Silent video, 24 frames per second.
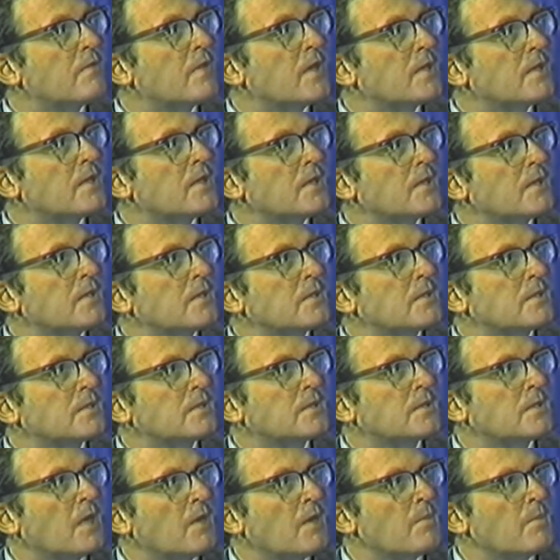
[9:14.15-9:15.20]
I think,
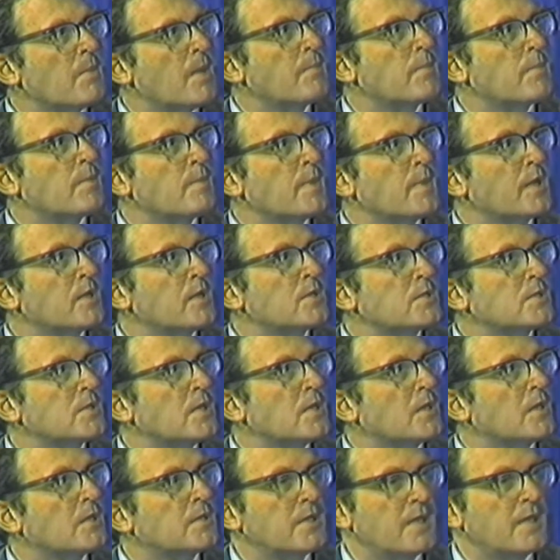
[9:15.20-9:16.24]
I remember because
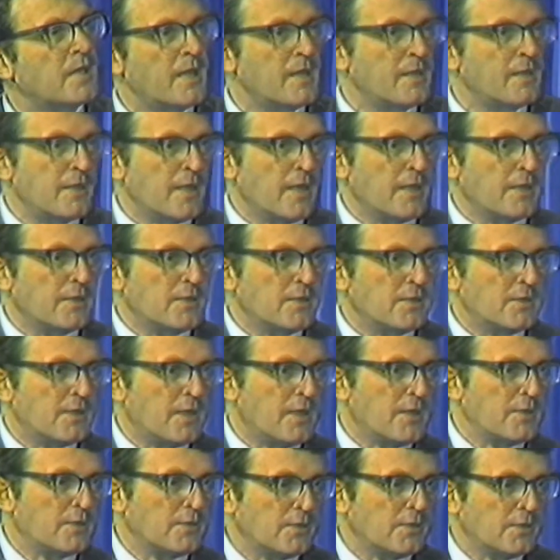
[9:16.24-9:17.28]
our tent had
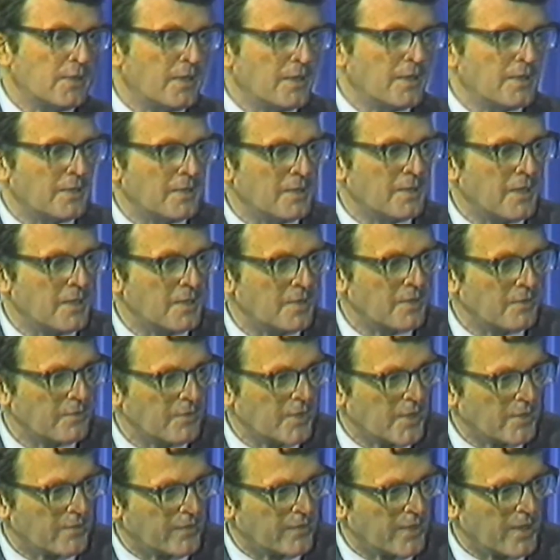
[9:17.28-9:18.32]
stenciled on it,
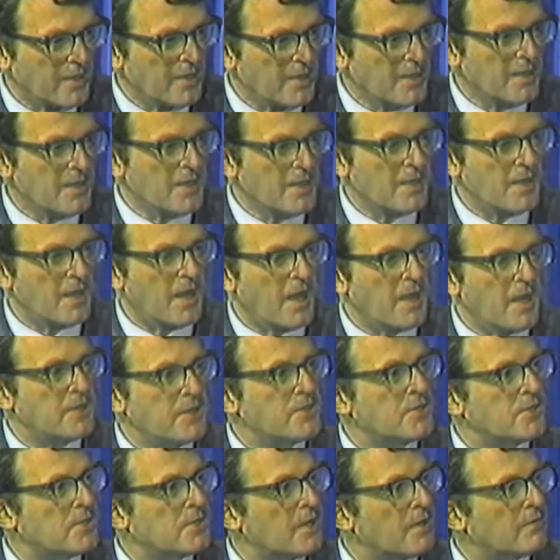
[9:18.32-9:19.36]
1955, I
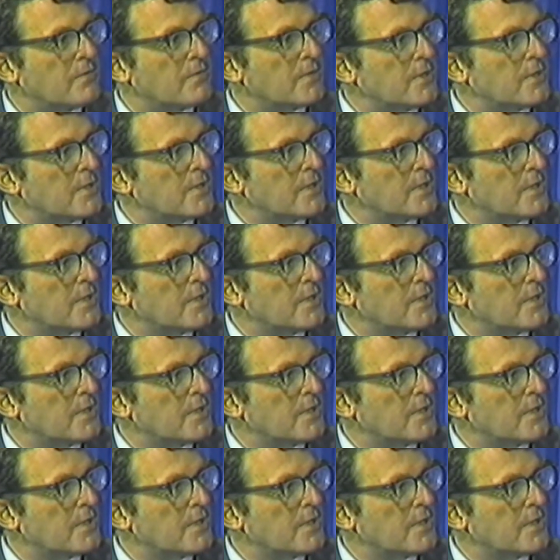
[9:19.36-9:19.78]
discovered